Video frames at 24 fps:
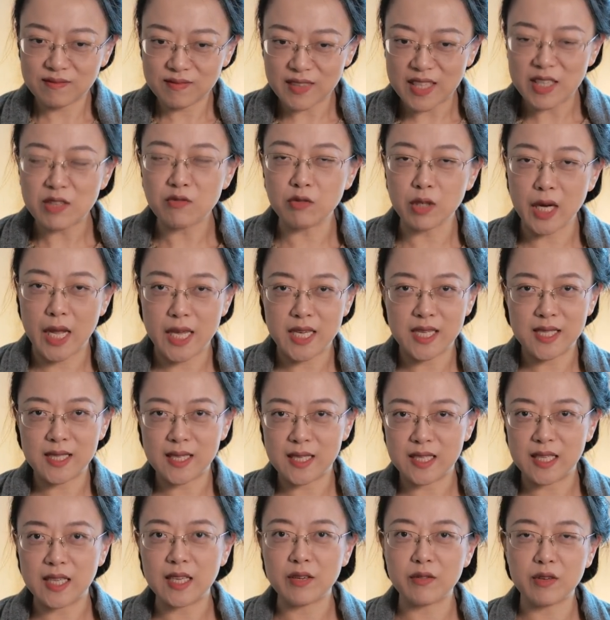erased
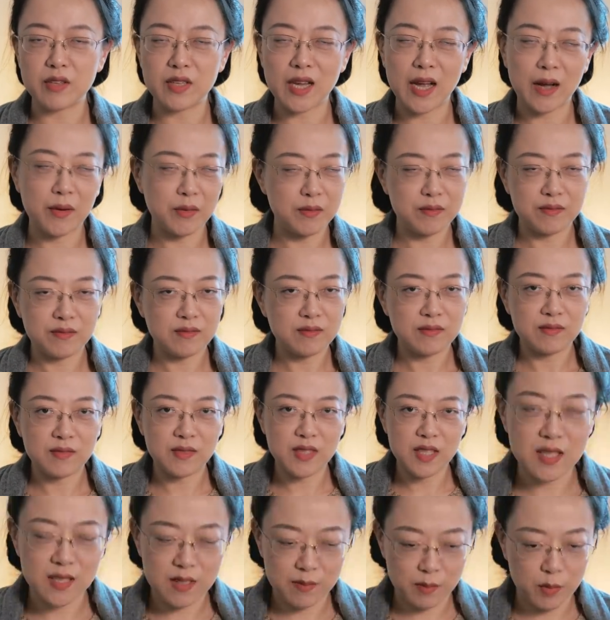and evened
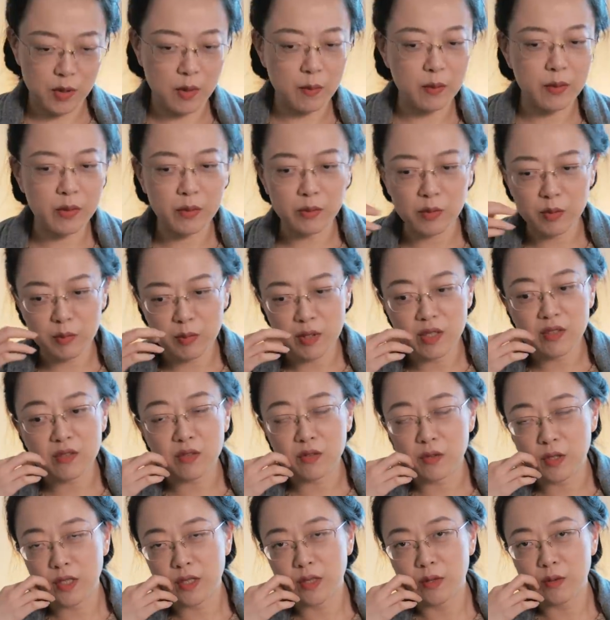out,this probably would be a
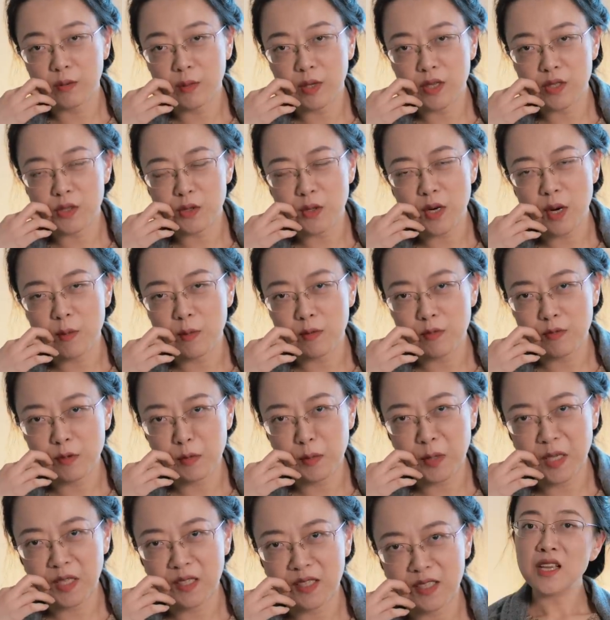3 gold mine drama for
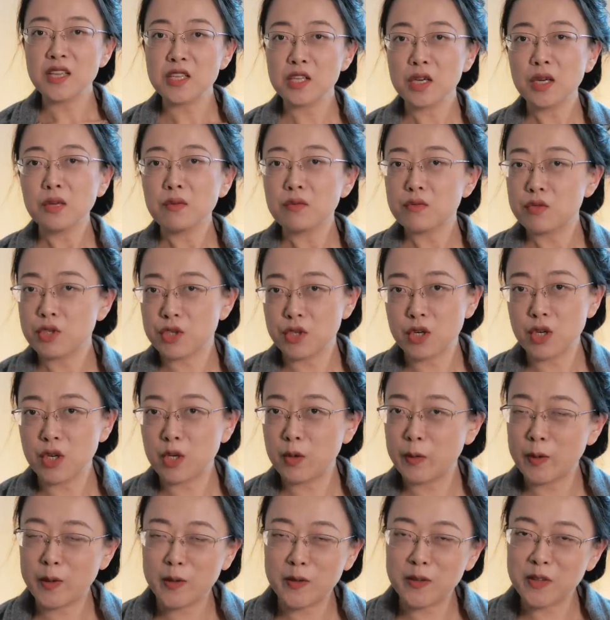me. So to talk
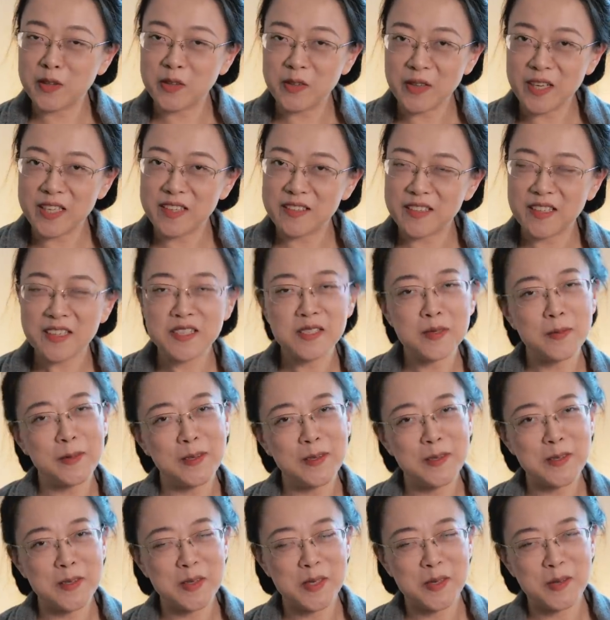about the great things about
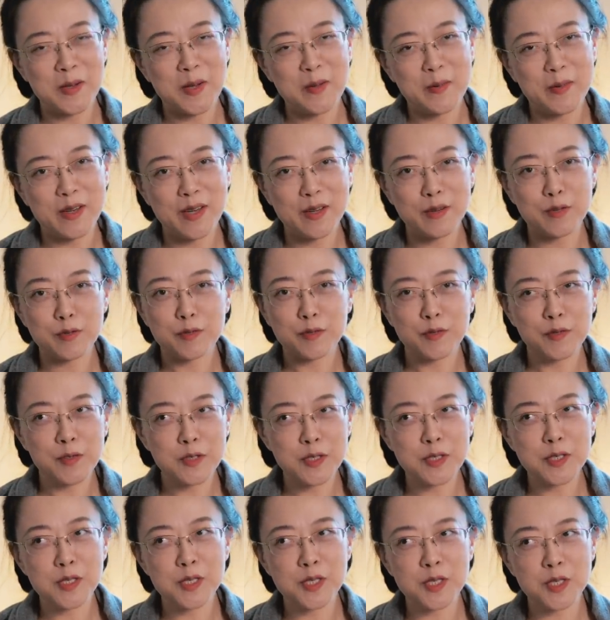this drama,
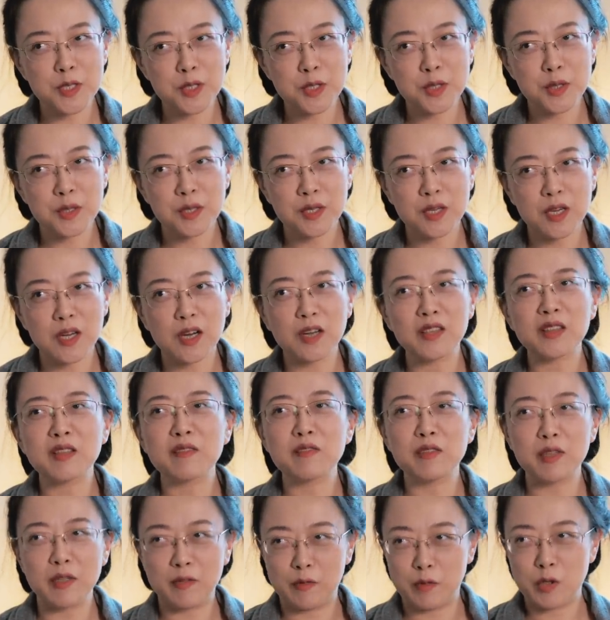firstOn the
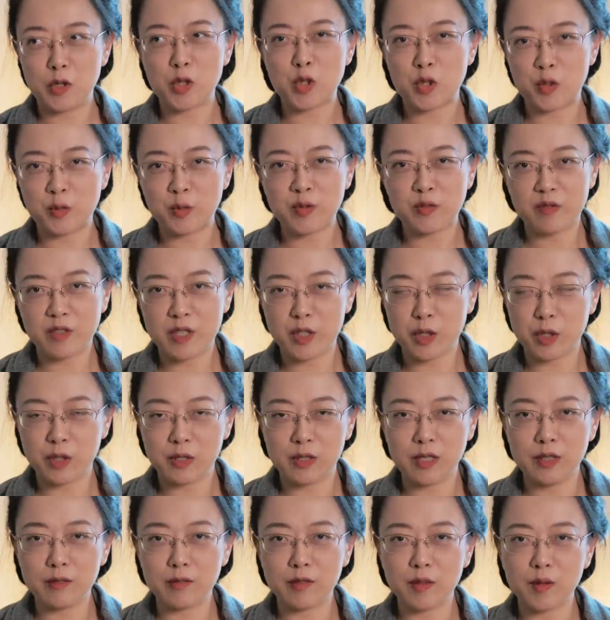very superficial
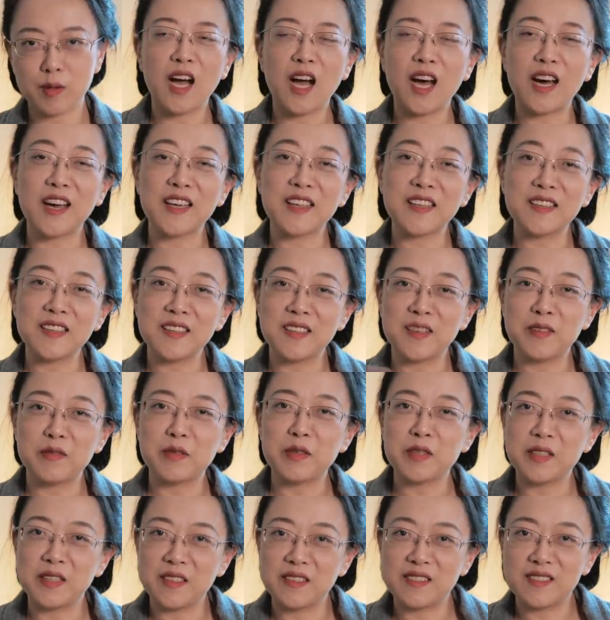level, I love
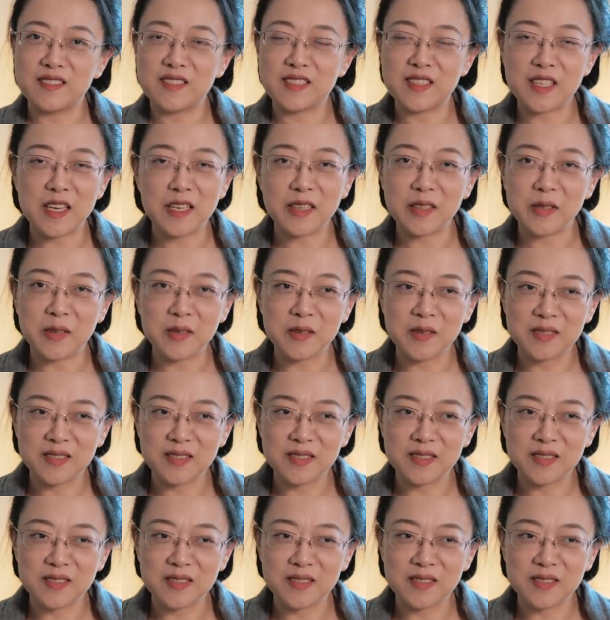the title